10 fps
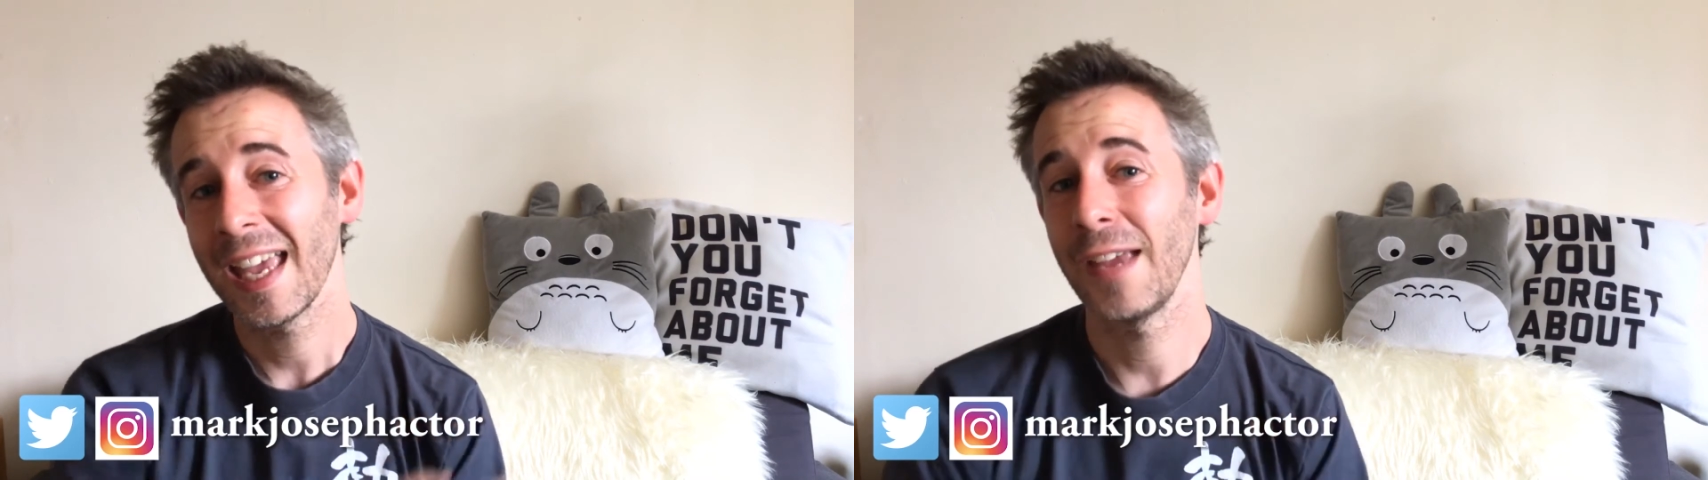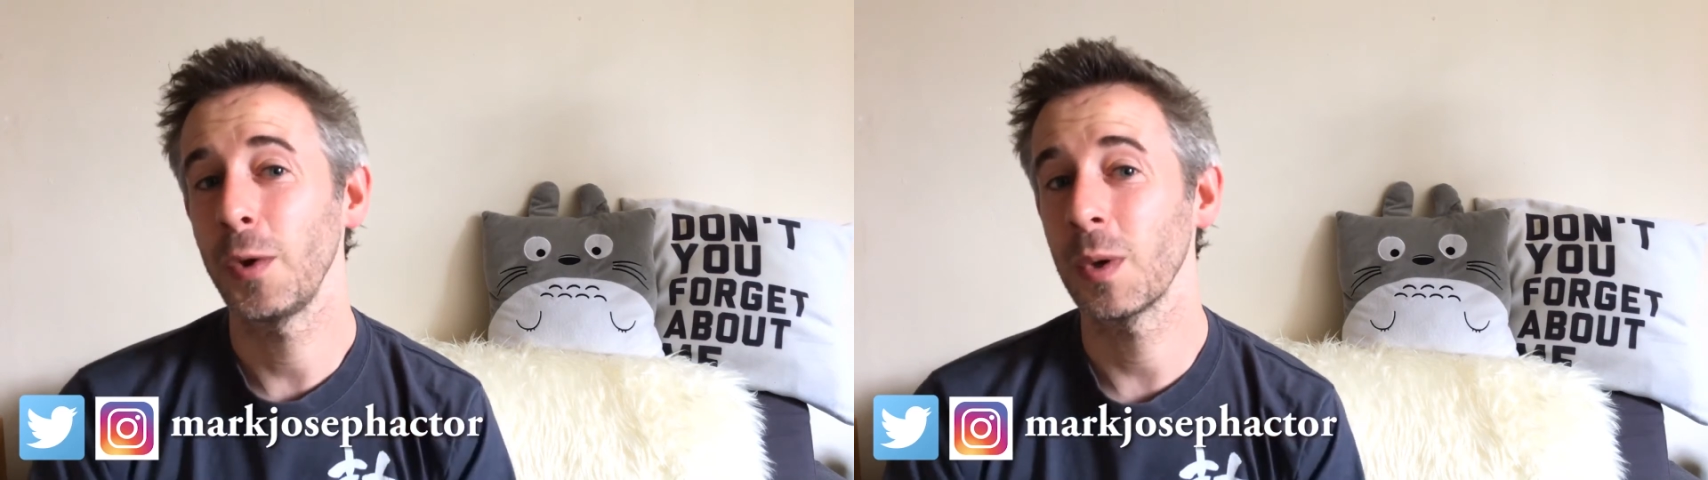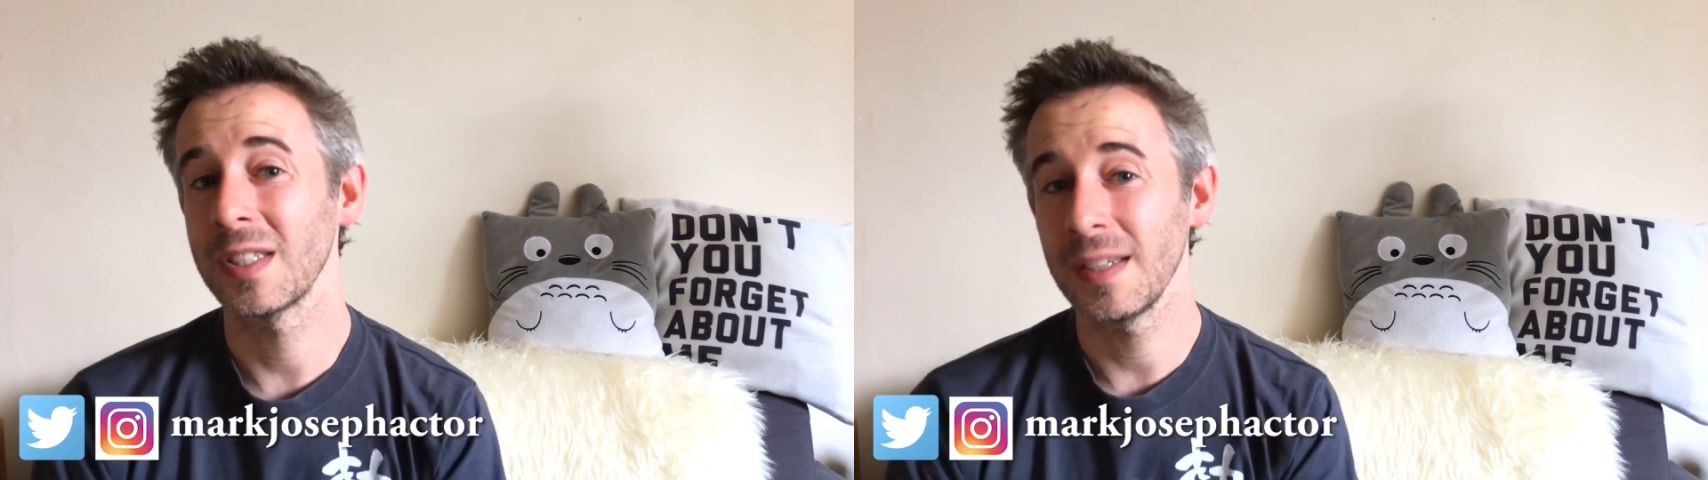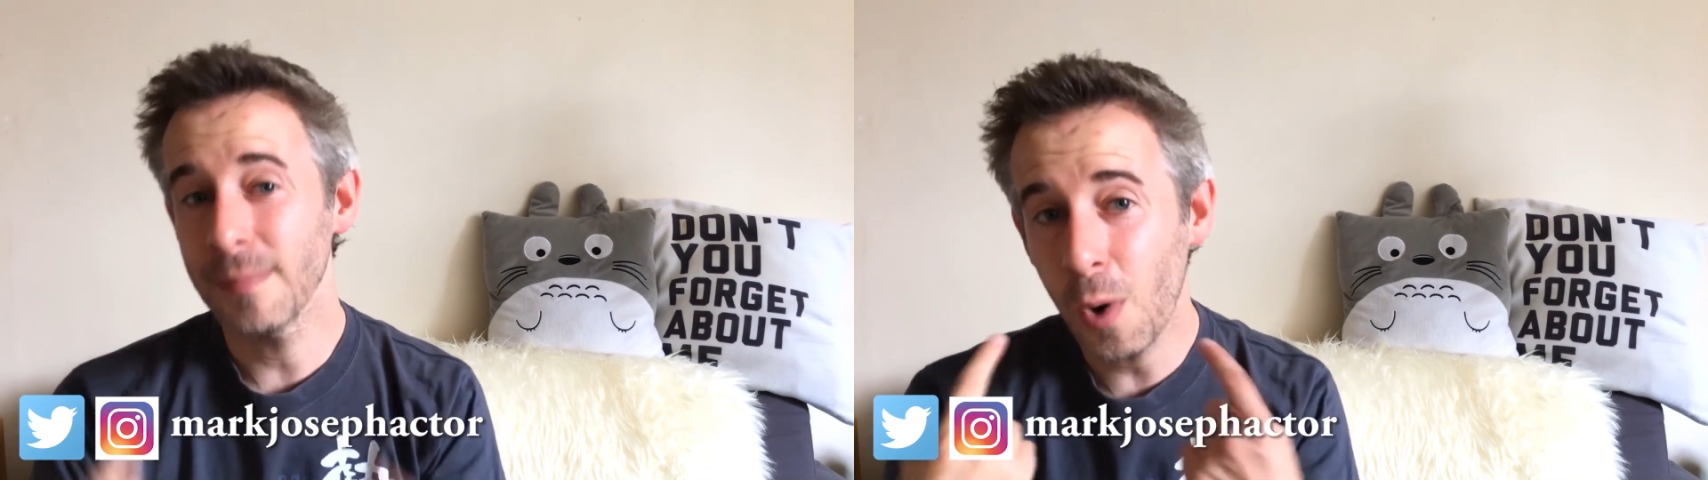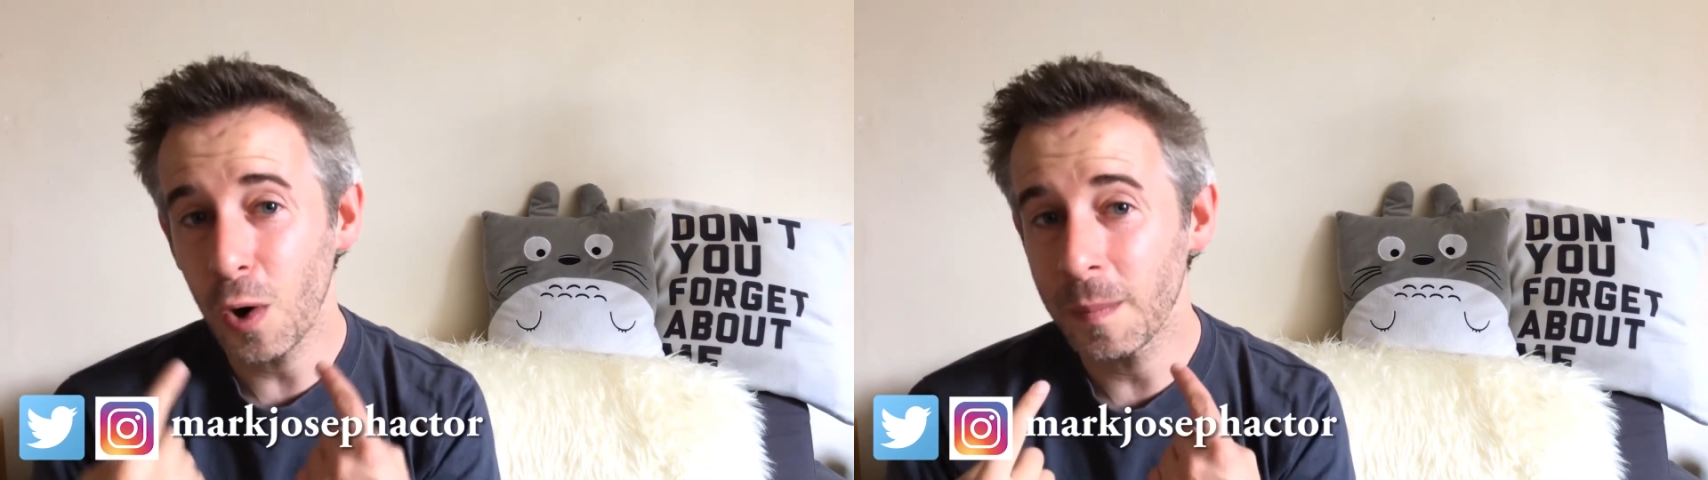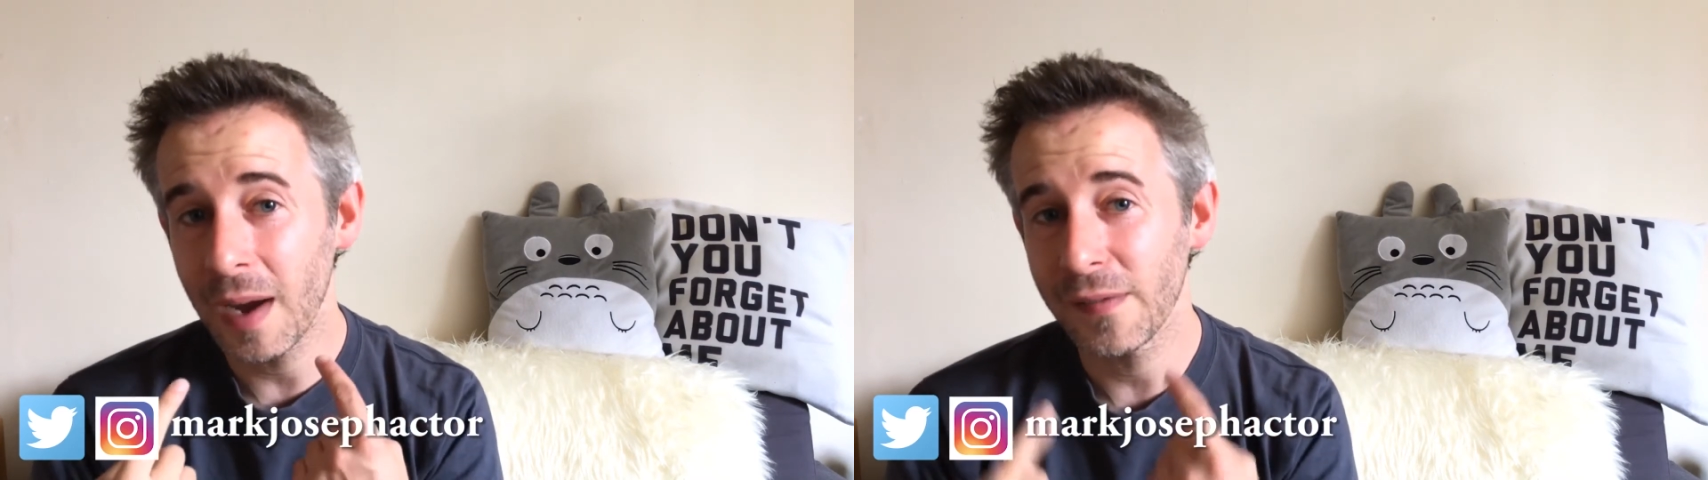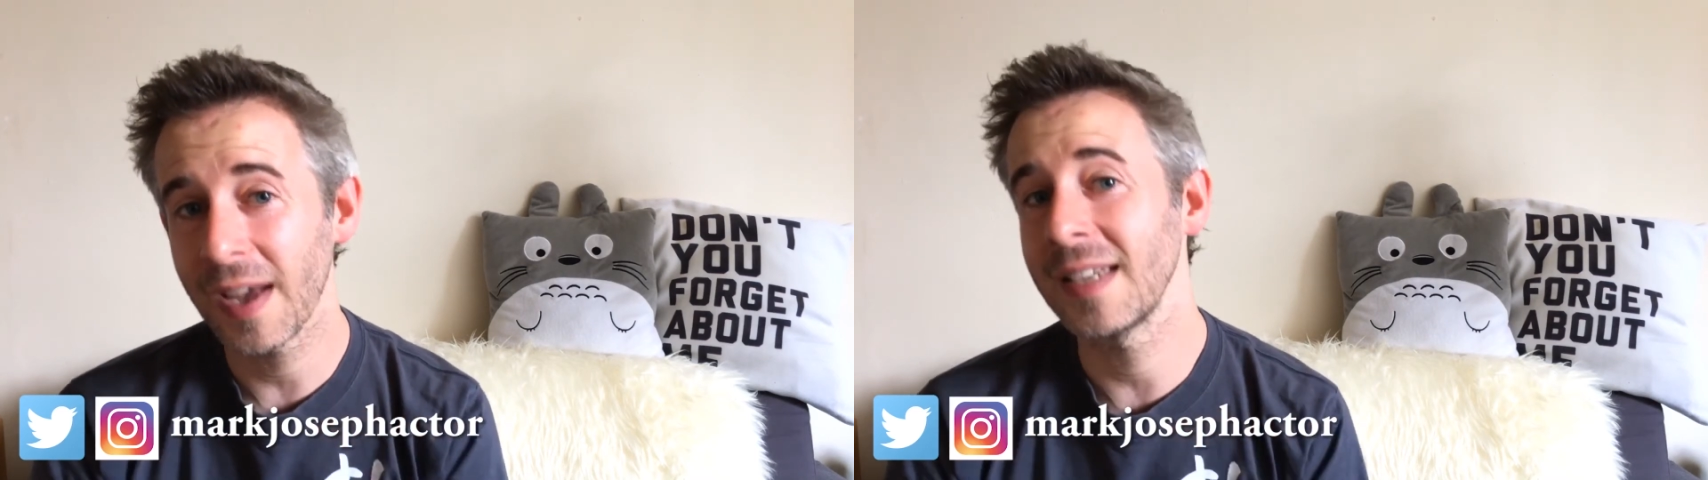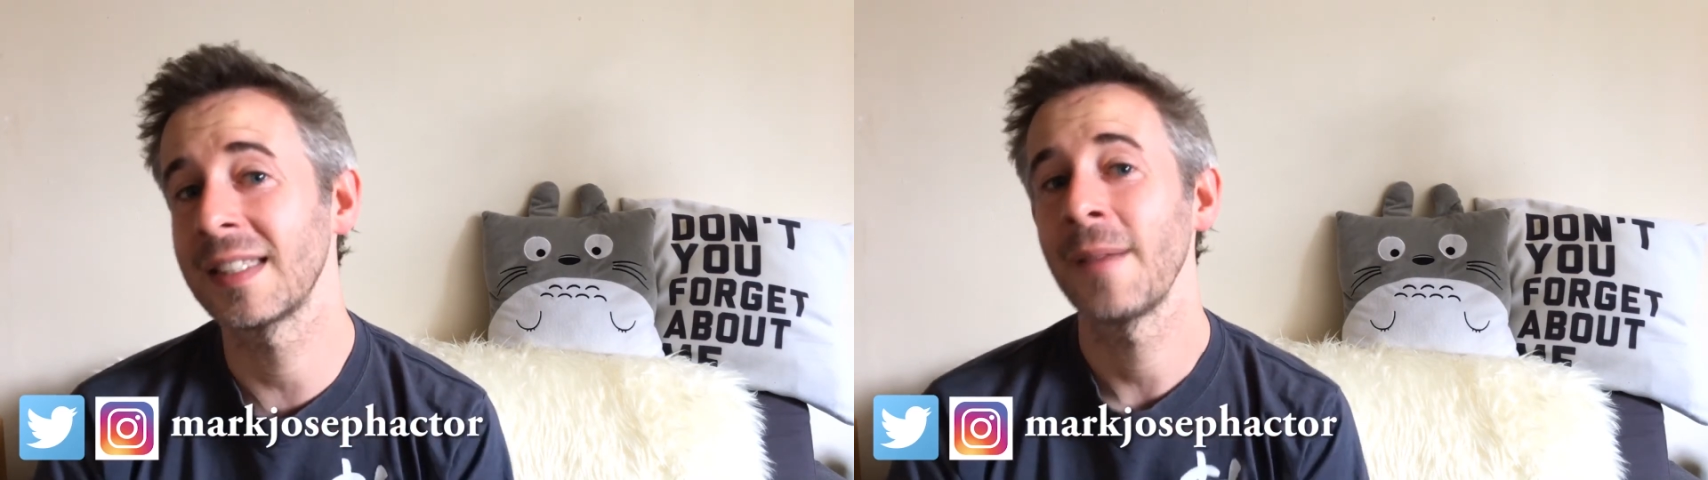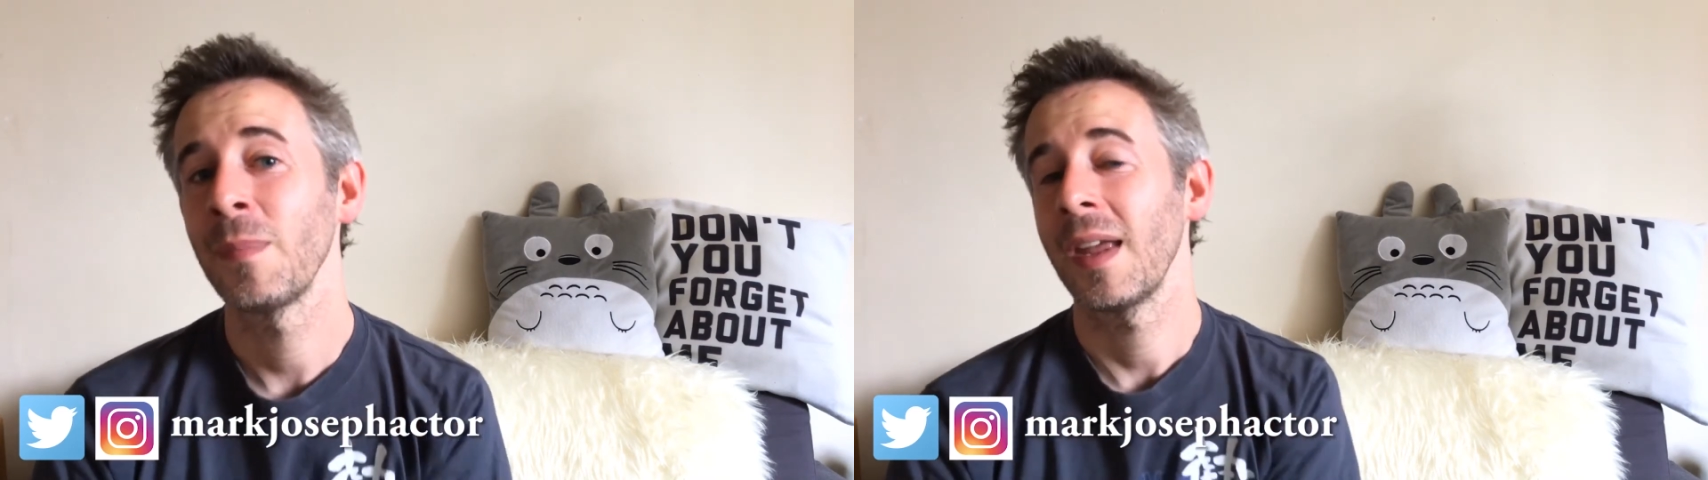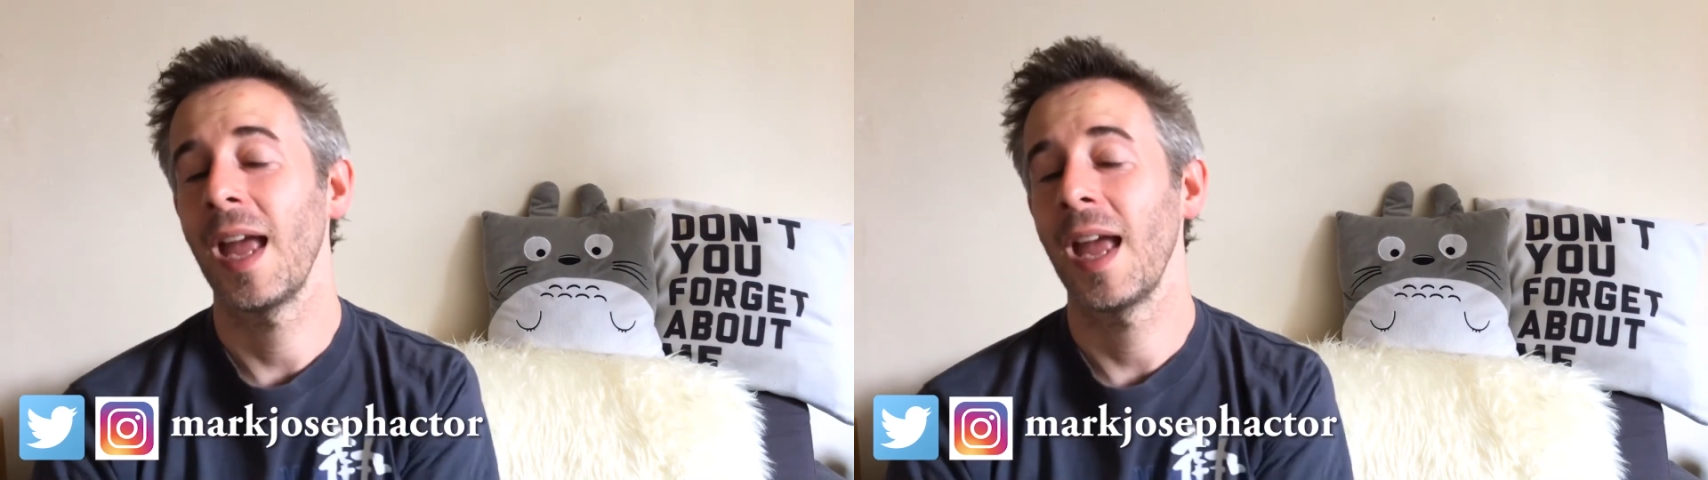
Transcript: if you want to see more of my face